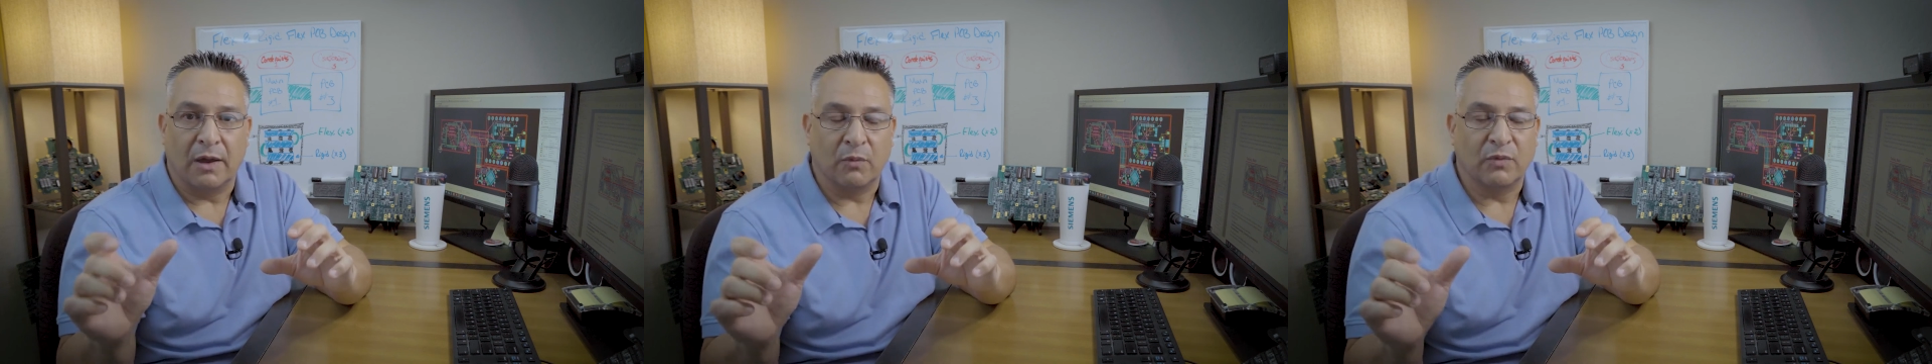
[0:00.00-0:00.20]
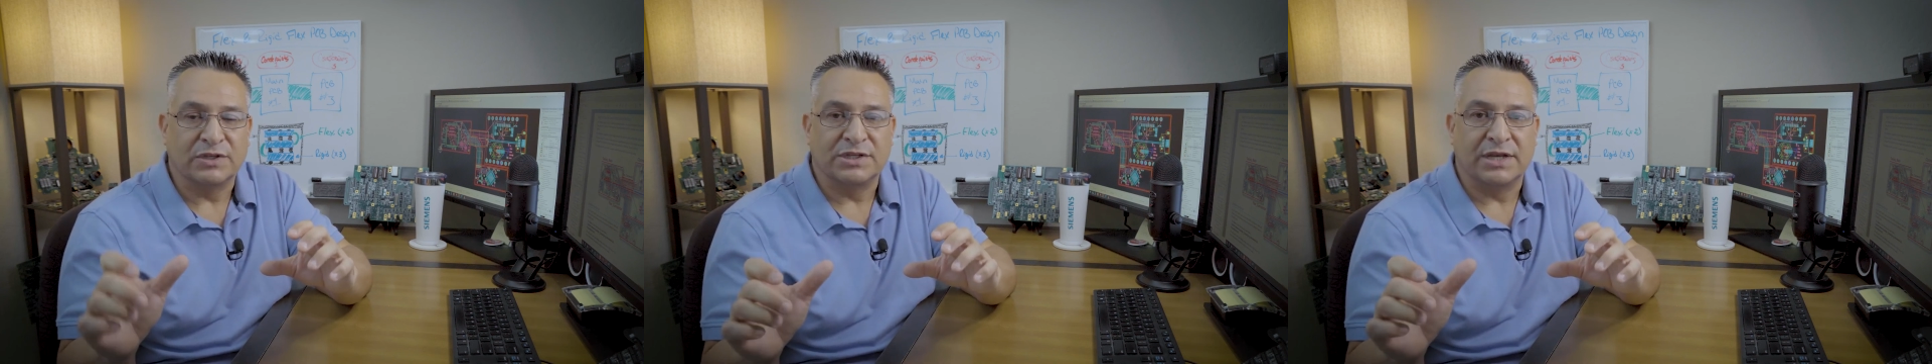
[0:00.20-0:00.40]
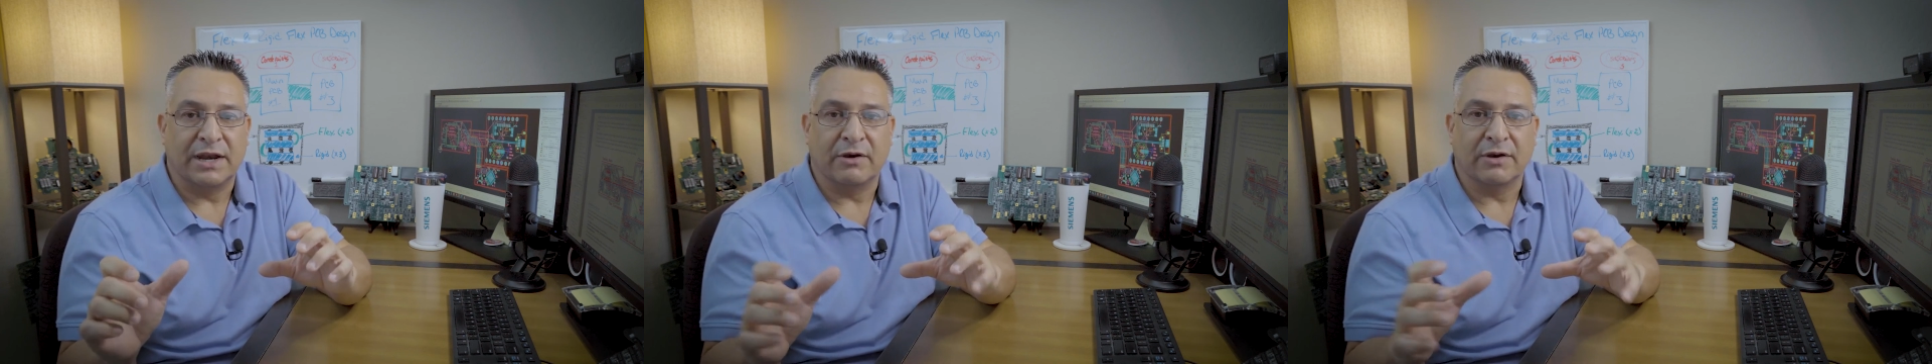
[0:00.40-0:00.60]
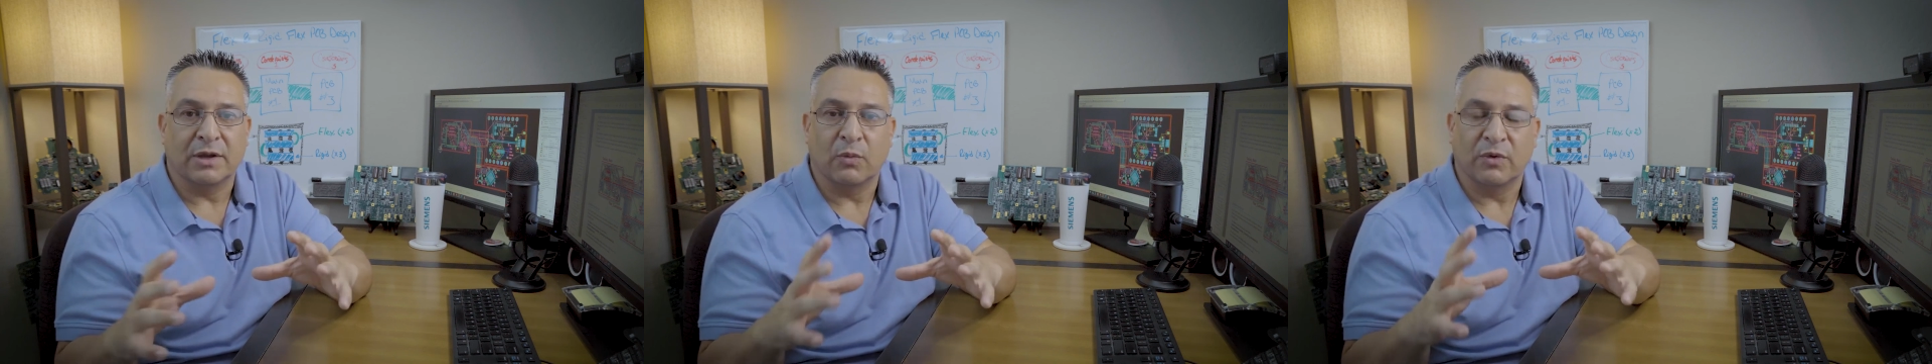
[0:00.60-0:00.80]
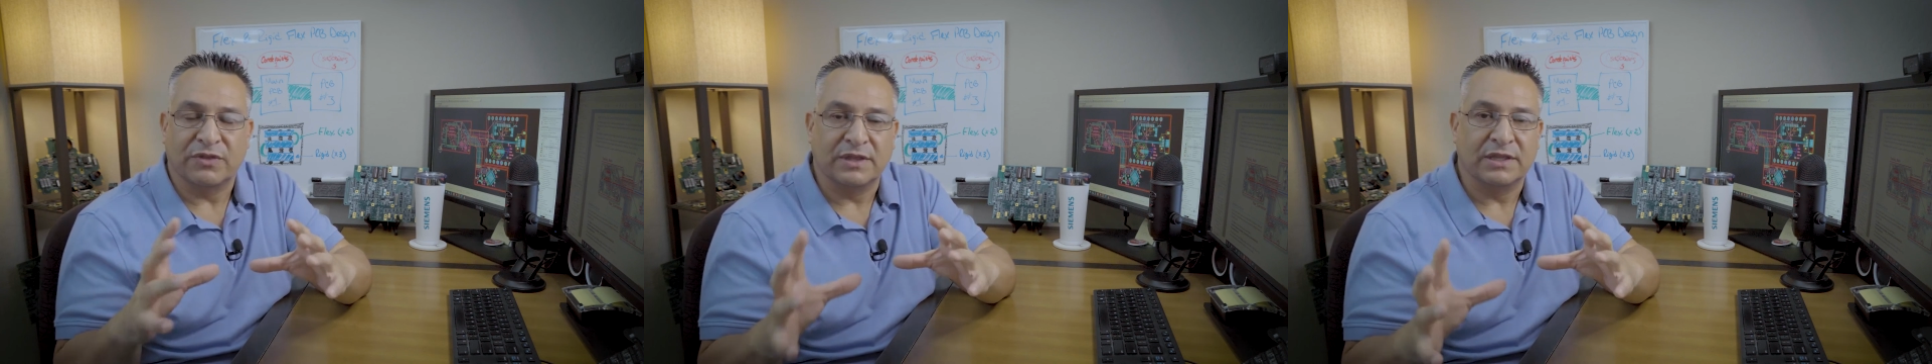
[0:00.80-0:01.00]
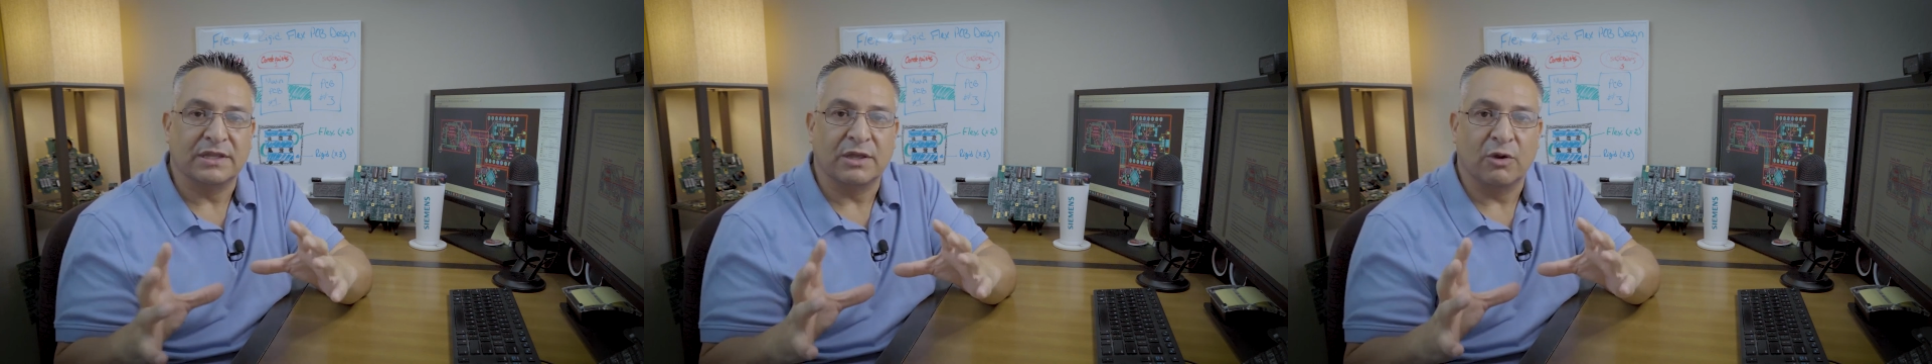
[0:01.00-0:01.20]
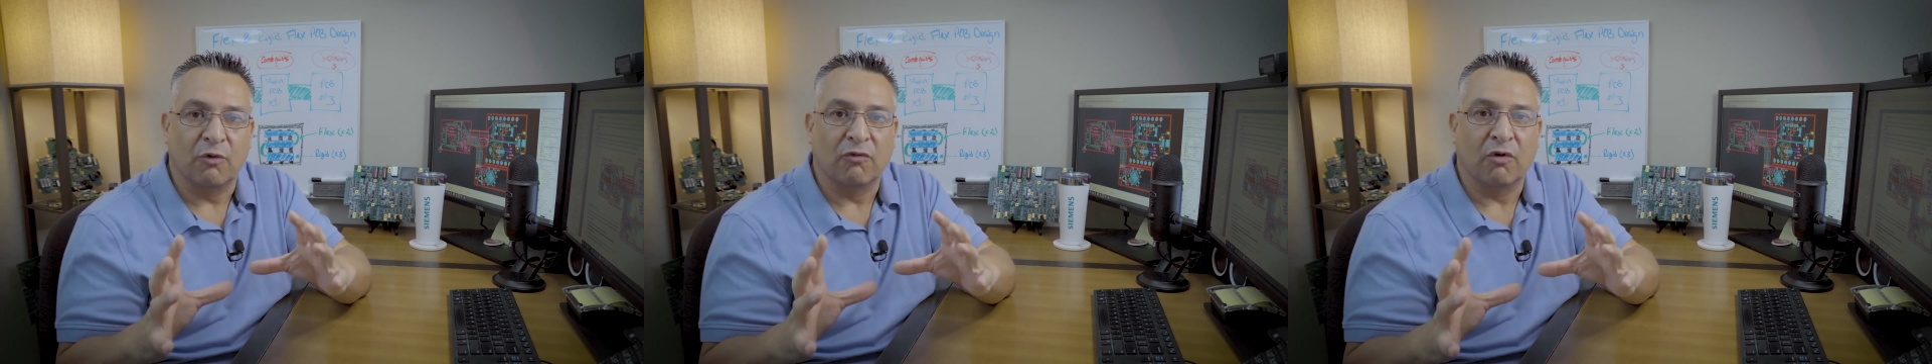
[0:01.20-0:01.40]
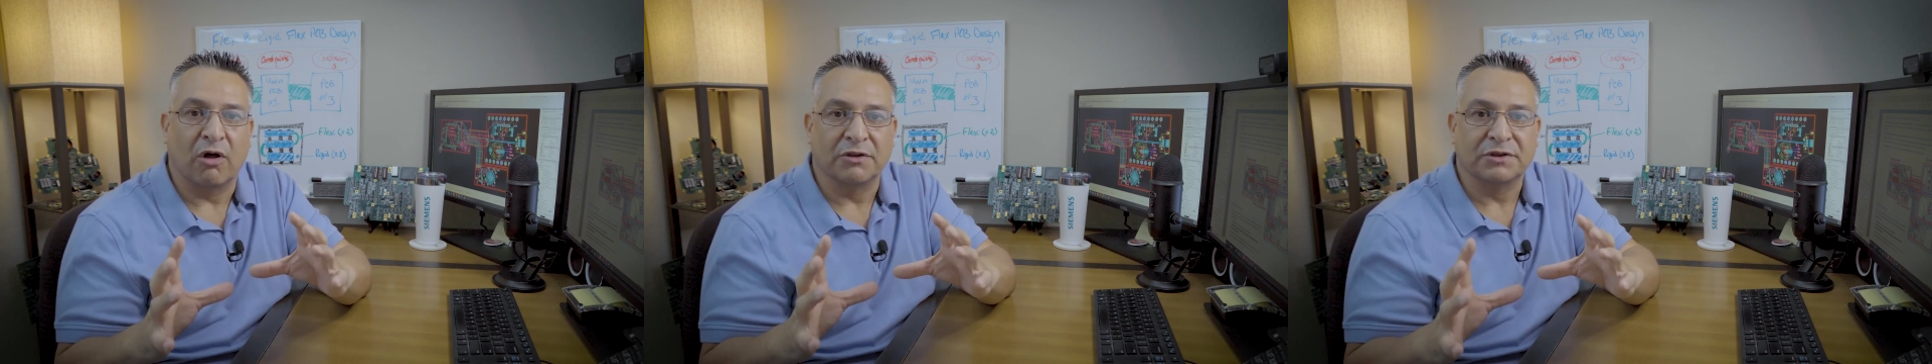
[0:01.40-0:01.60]
rigid area within the
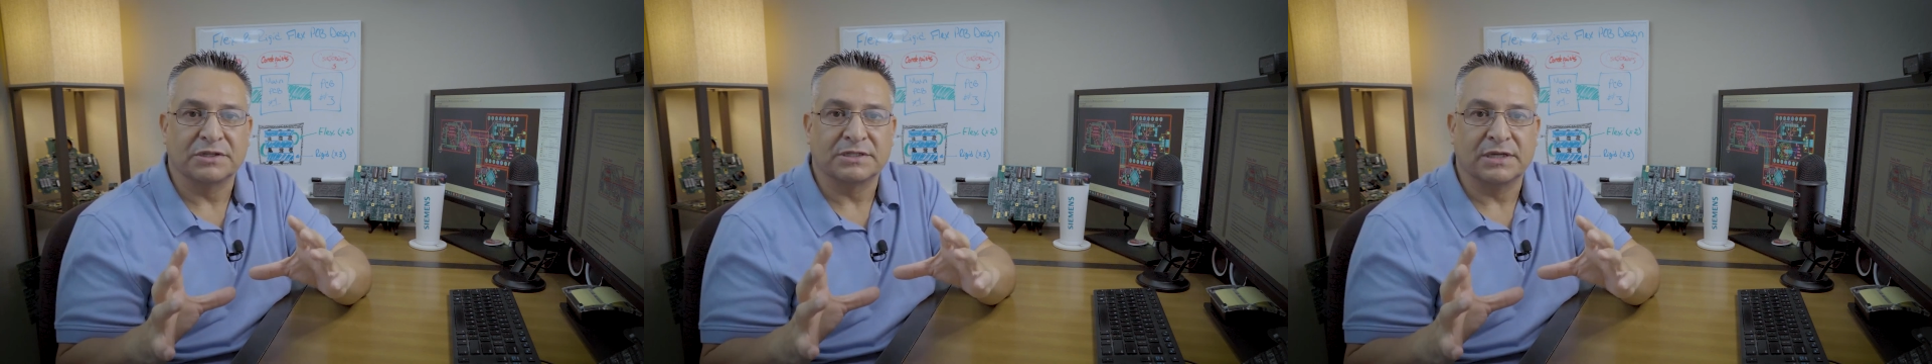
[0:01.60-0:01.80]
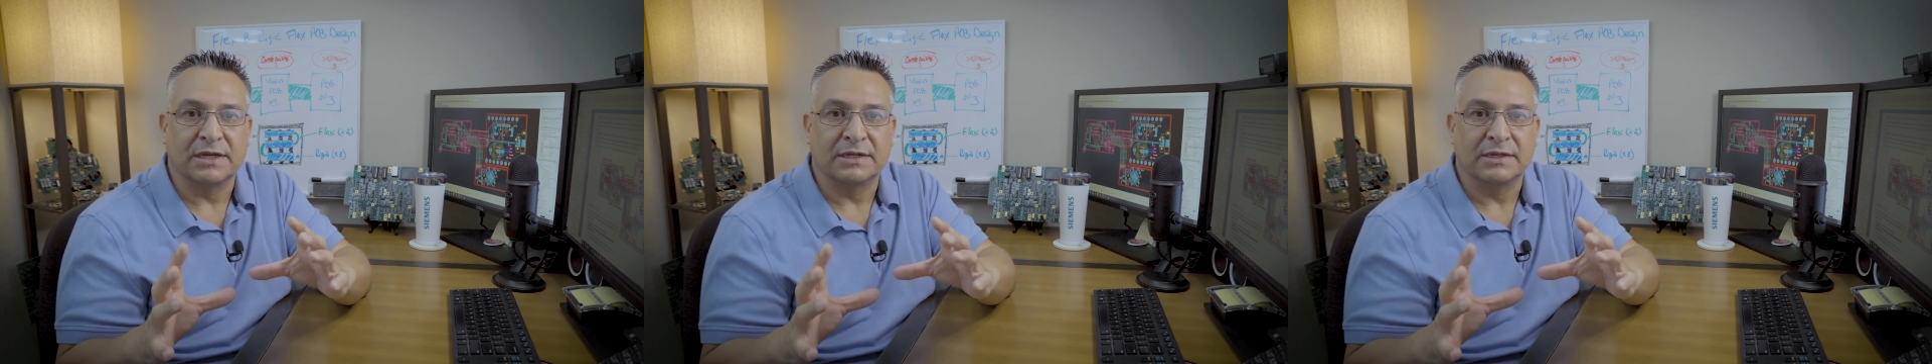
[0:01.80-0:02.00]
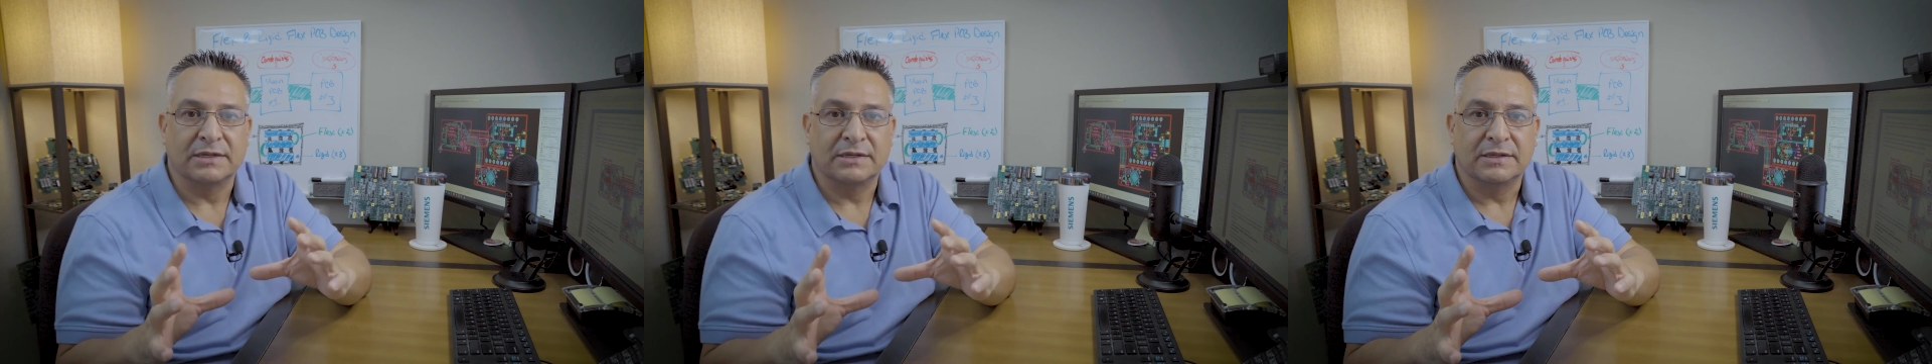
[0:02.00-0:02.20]
overall design.